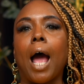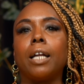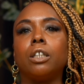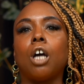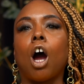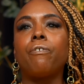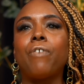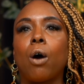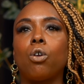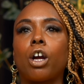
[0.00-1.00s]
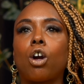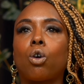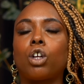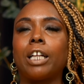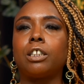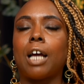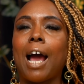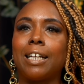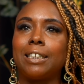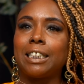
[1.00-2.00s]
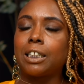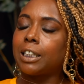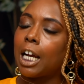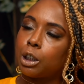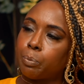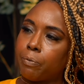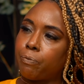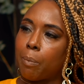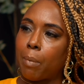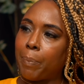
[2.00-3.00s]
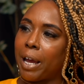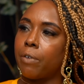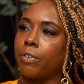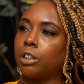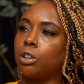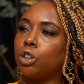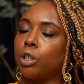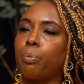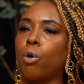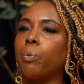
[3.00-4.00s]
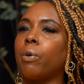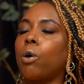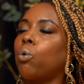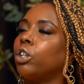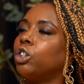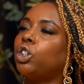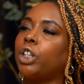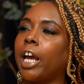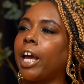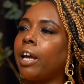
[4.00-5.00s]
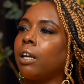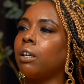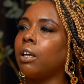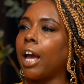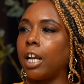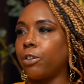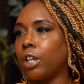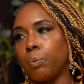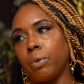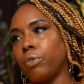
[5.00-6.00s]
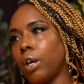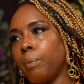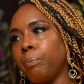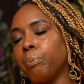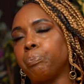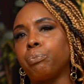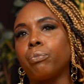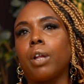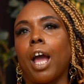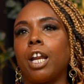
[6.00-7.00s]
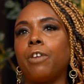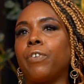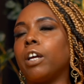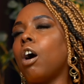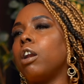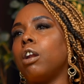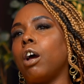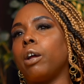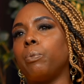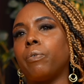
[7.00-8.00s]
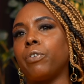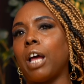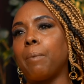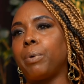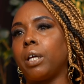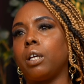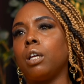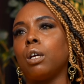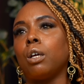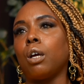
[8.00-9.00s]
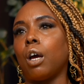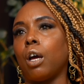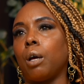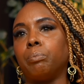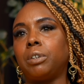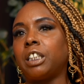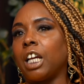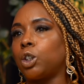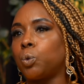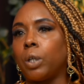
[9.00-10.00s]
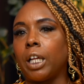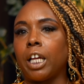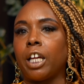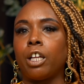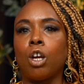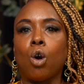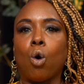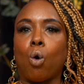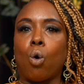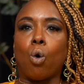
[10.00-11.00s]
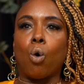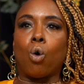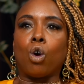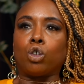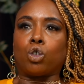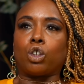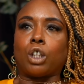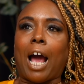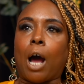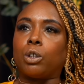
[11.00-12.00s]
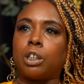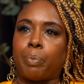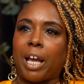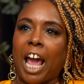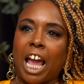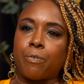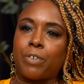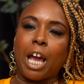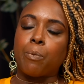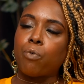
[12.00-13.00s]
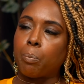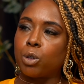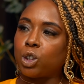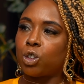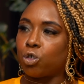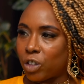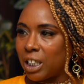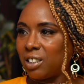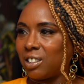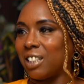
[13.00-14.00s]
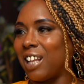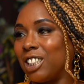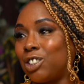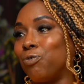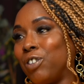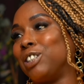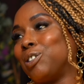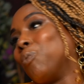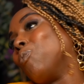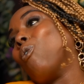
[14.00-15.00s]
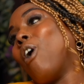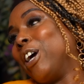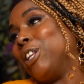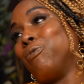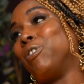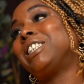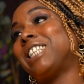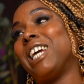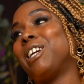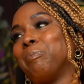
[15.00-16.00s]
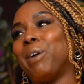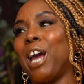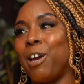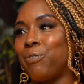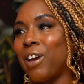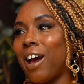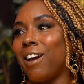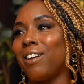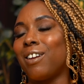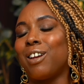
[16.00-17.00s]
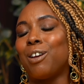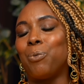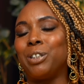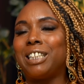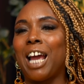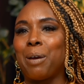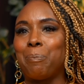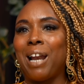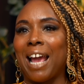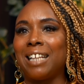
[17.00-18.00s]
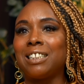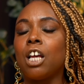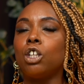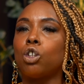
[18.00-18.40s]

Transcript: And I felt like I, I, had a disattachment from my parents to right. the point where I couldn't share anything with them. Right. Anything I learned, whether that be um, sexually or just how to behave came from the streets. So right. that's the reason why the yep. risk taking behavior yeah, would take place.